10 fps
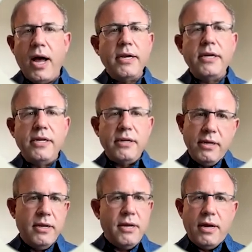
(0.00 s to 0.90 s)
I'm gonna
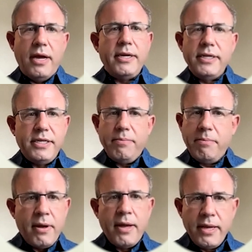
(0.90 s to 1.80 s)
I'm gonna dip
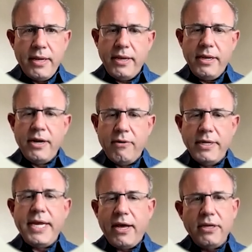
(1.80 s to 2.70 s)
my you know
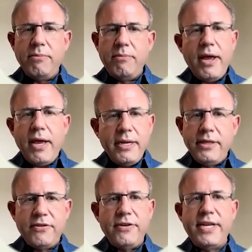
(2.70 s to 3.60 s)
Italian bread in
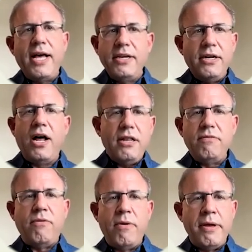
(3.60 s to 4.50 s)
this Italian
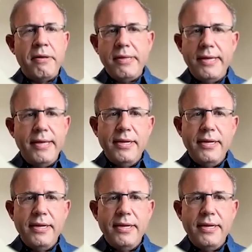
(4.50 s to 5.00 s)
olive oil,